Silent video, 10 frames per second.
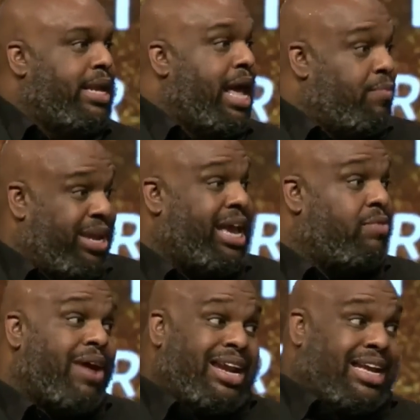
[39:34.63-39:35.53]
And we're getting
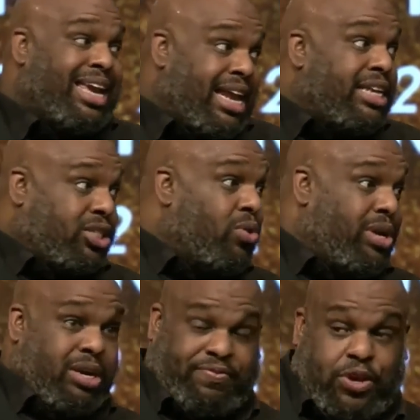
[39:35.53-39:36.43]
ready to get into it
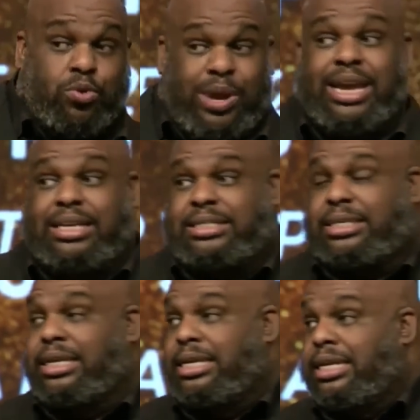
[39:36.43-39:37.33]
in a few weeks
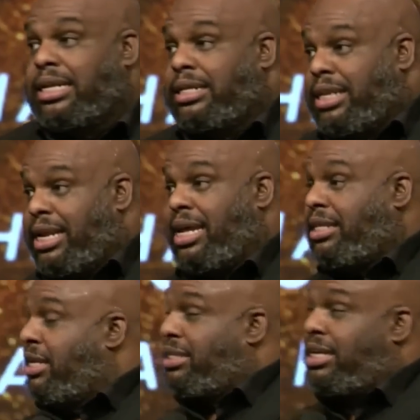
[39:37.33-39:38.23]
the,
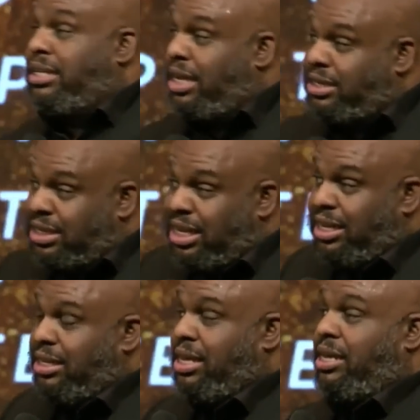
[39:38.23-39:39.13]
the, the, the,
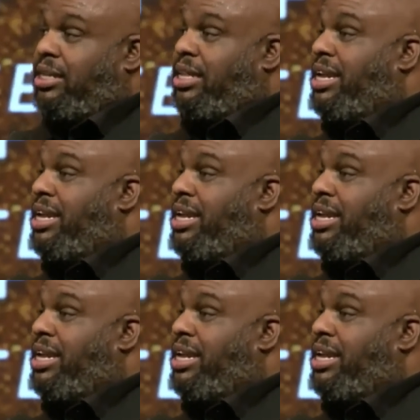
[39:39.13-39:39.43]
the, the,